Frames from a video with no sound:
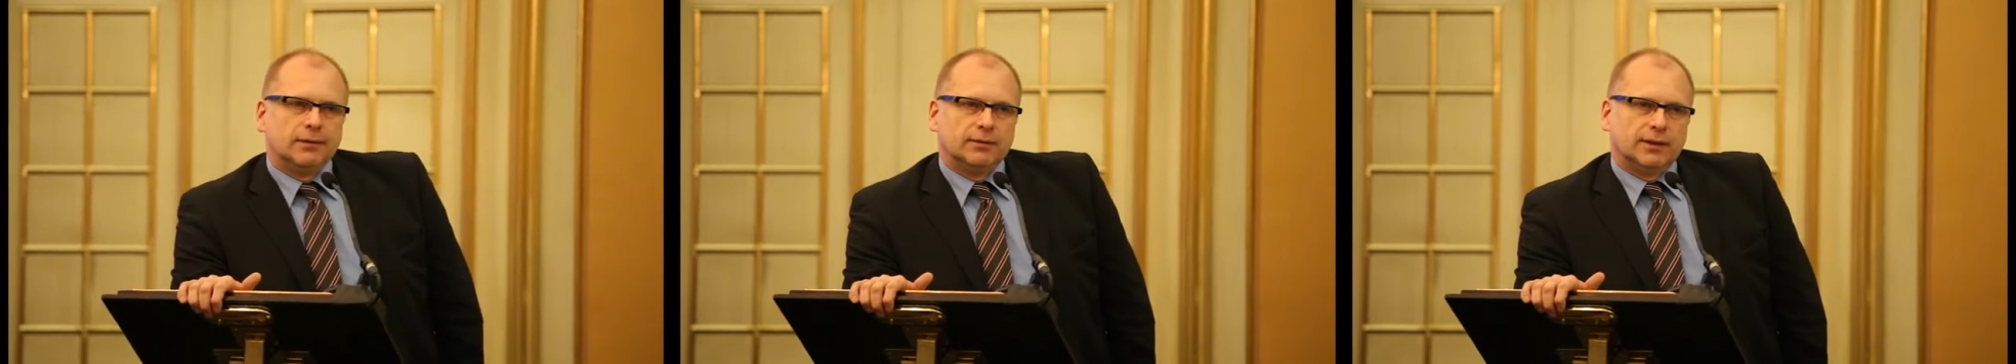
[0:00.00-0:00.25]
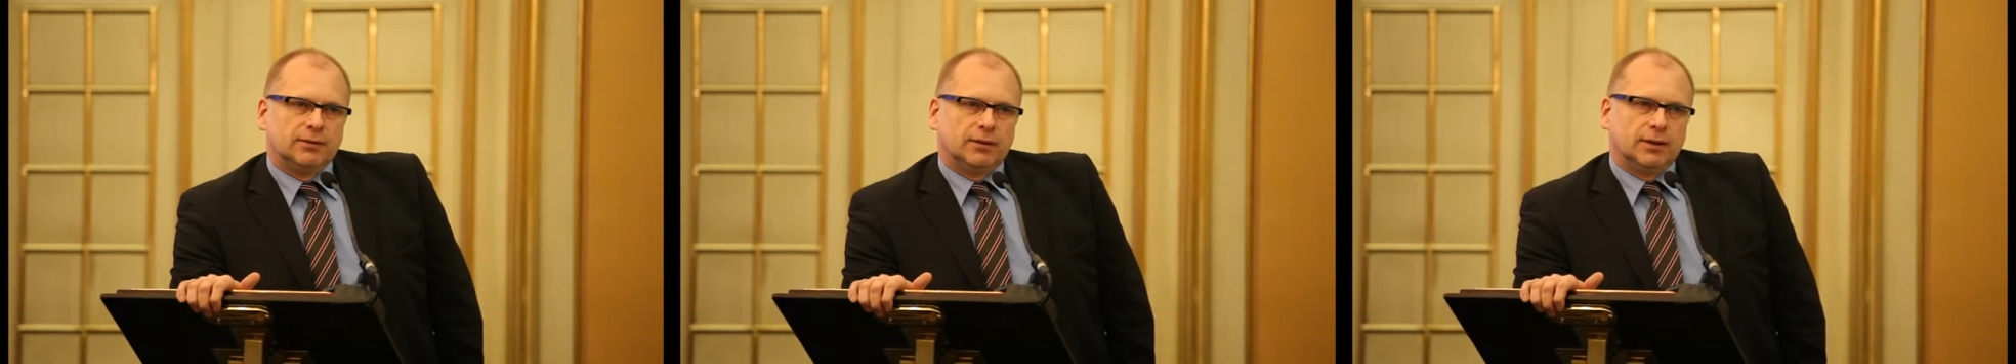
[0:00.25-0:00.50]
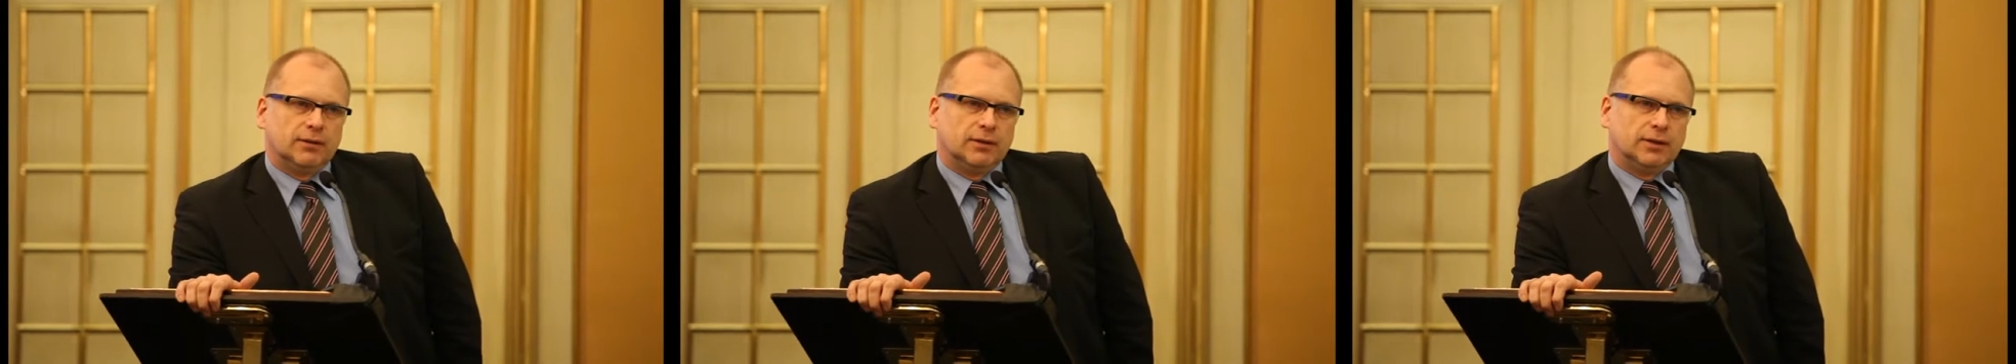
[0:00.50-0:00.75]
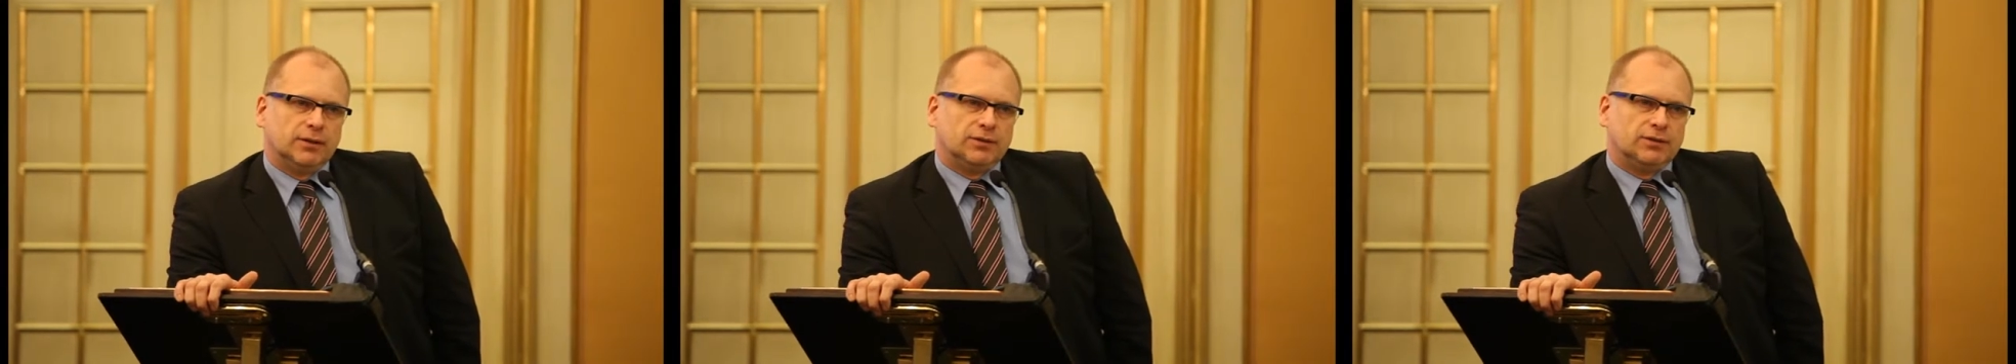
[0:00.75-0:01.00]
that
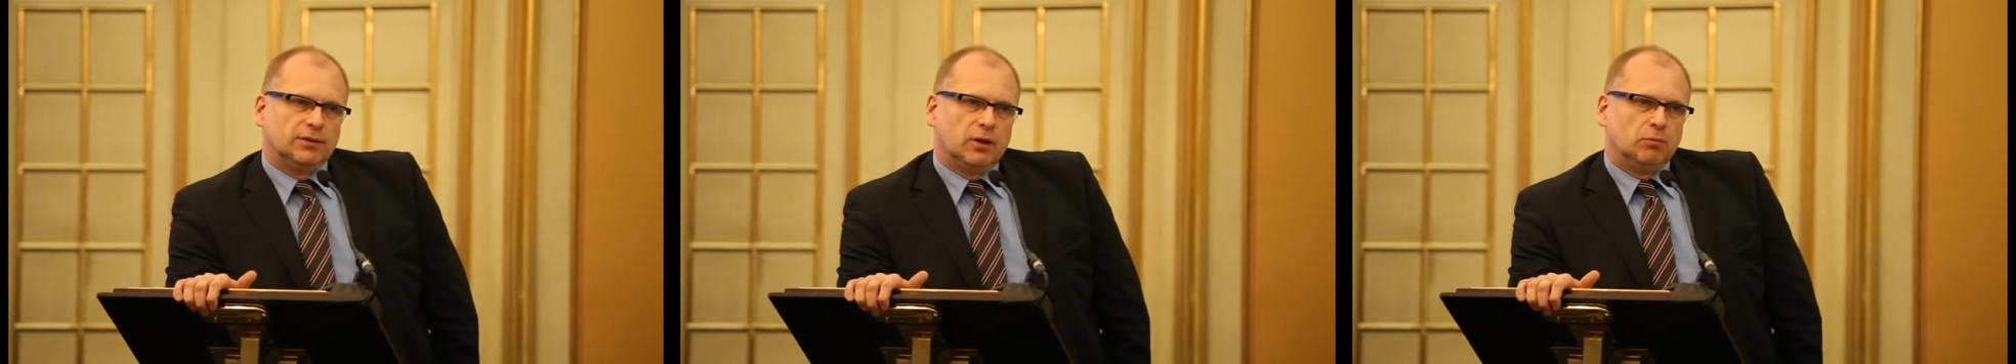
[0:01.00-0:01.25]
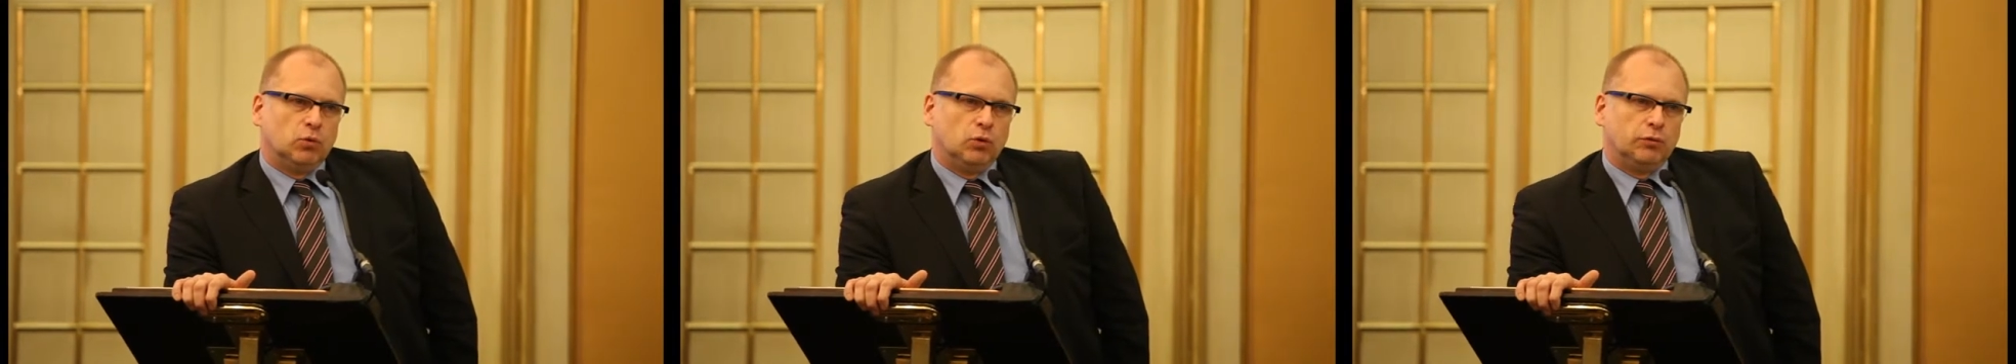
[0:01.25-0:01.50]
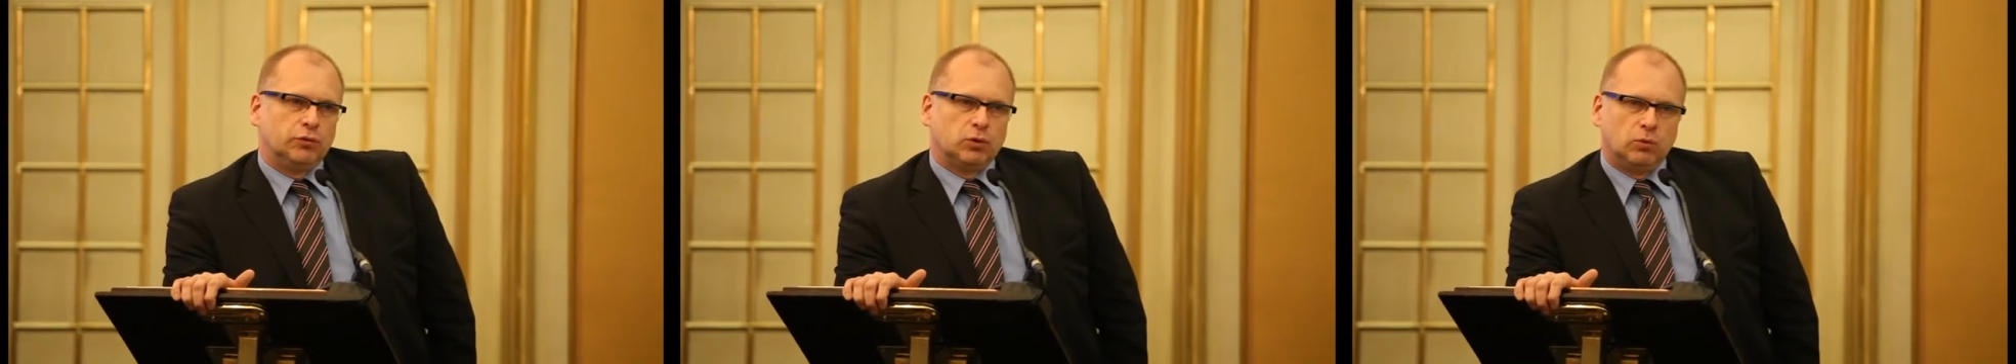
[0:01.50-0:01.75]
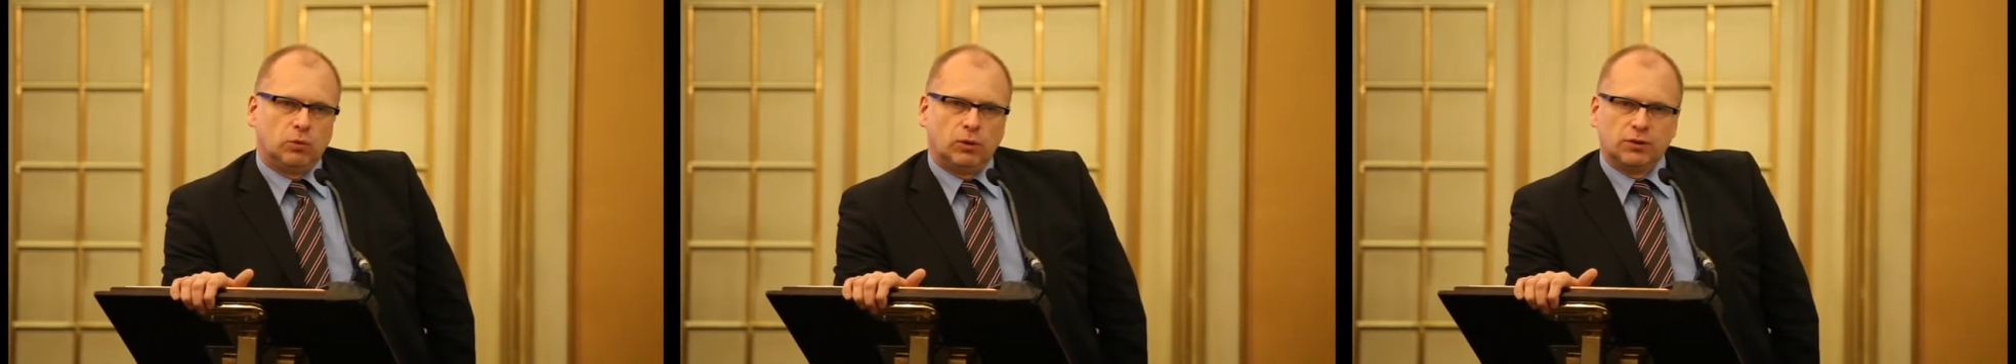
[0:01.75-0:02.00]
there is a move
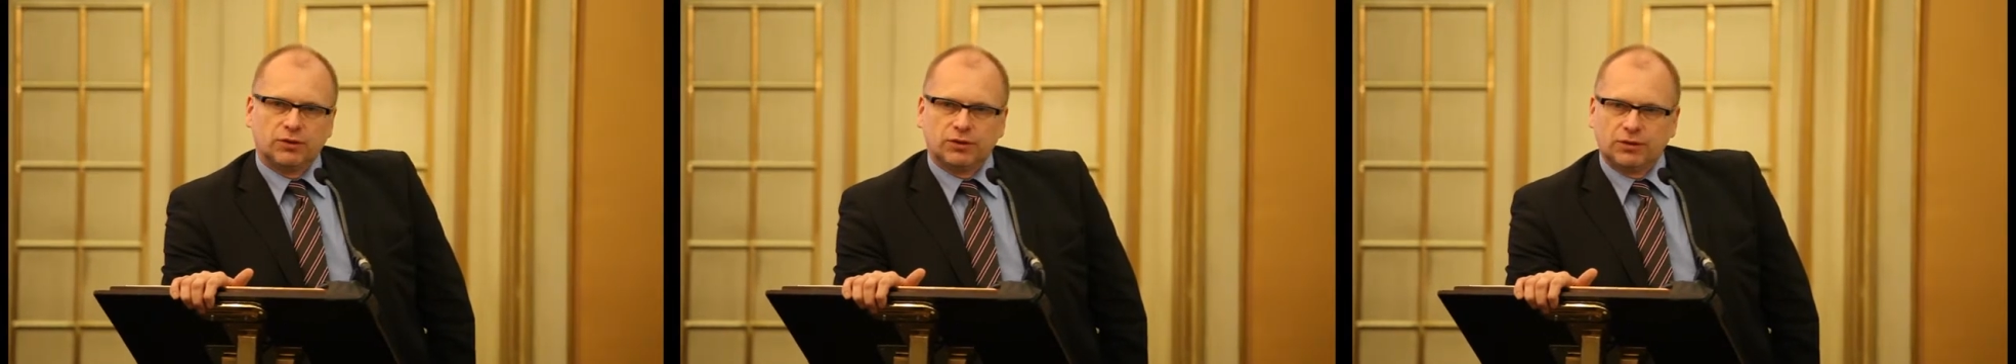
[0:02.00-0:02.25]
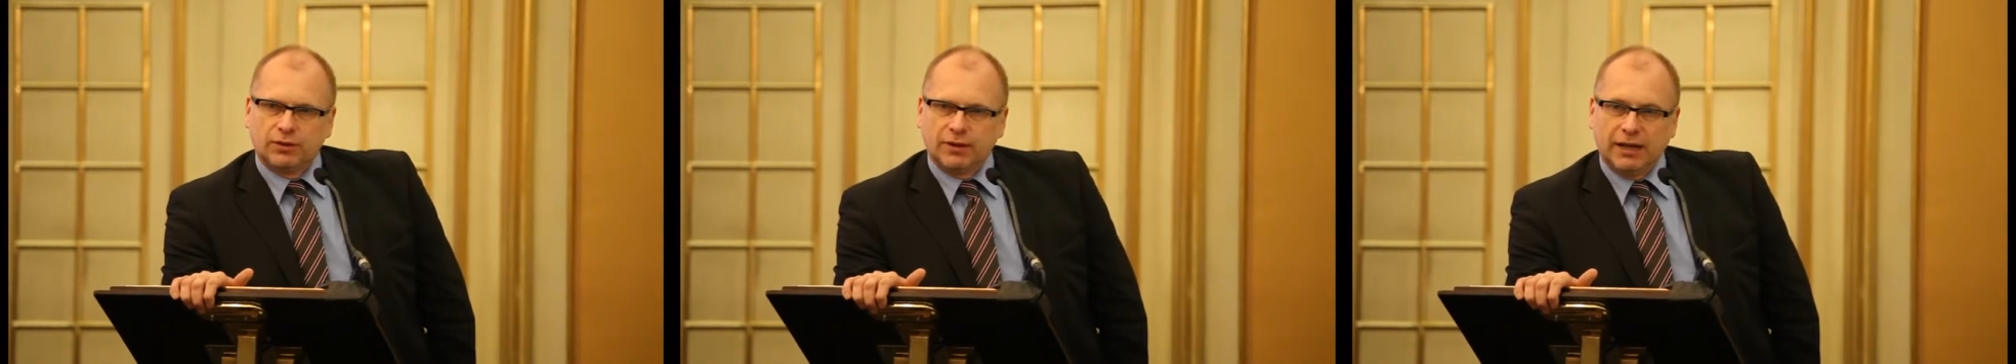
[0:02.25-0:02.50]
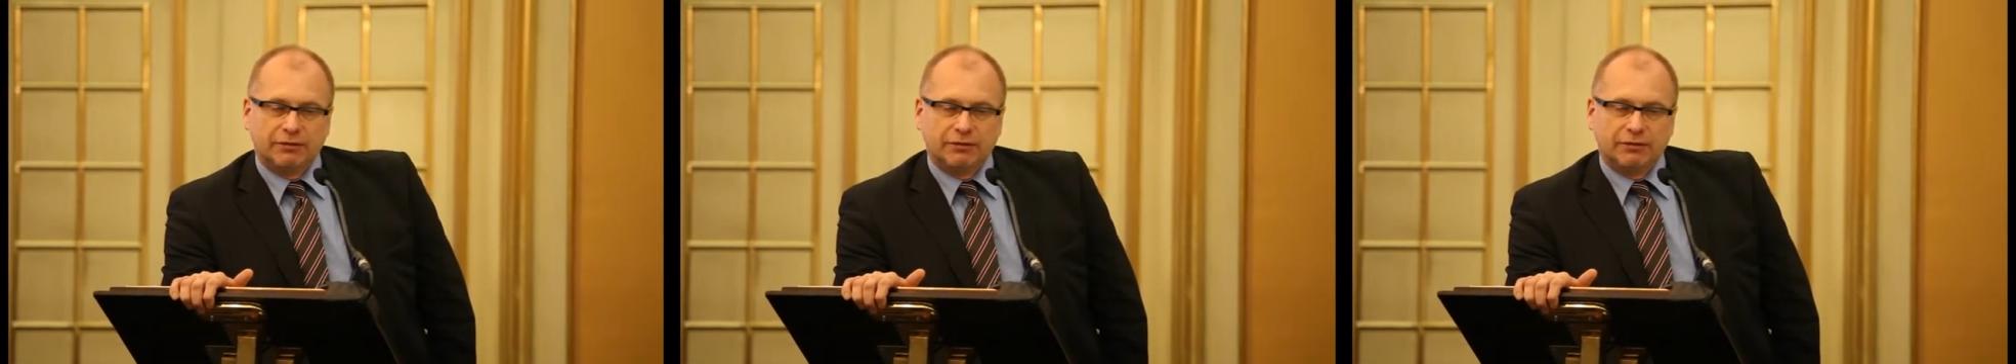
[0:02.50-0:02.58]
towards uh,